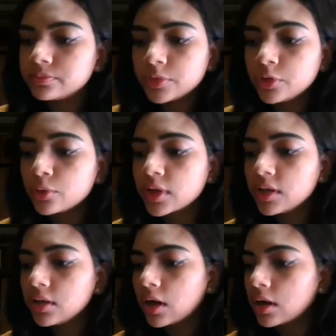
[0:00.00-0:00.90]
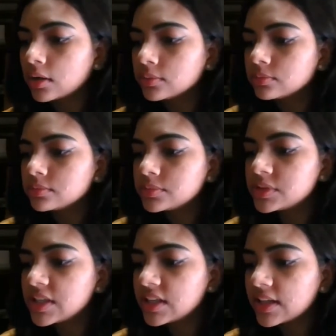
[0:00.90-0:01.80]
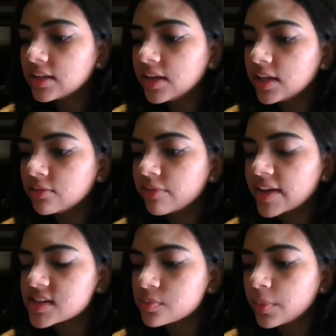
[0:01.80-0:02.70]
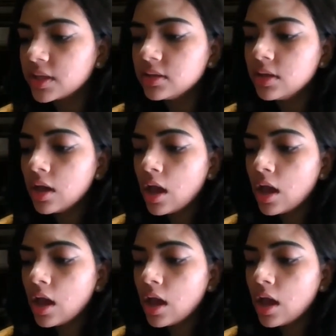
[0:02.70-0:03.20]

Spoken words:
you can see that the investment,